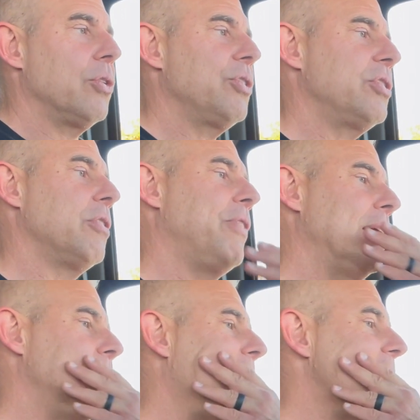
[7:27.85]
This is a
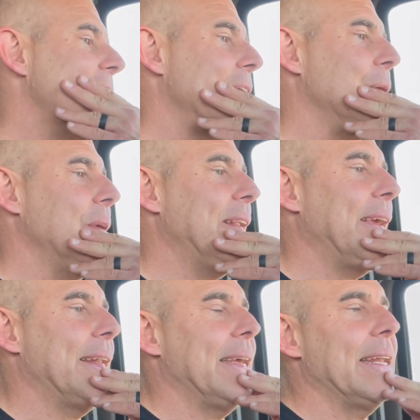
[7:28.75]
fantastic
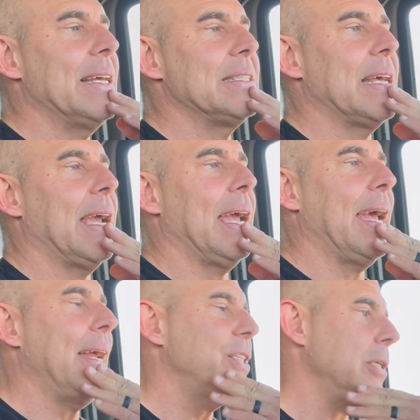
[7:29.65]
ingredient. It is a
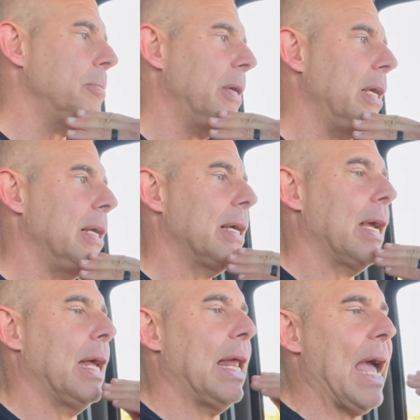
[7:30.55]
ancient peak
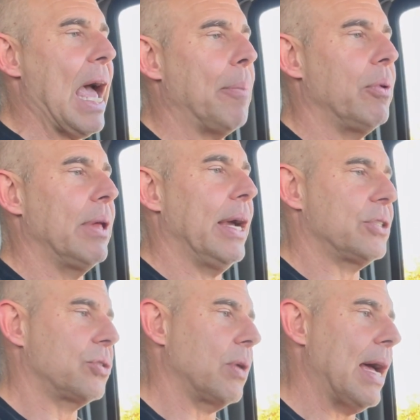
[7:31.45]
and apple
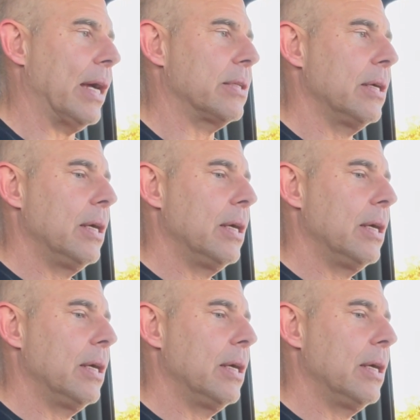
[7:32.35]
extract.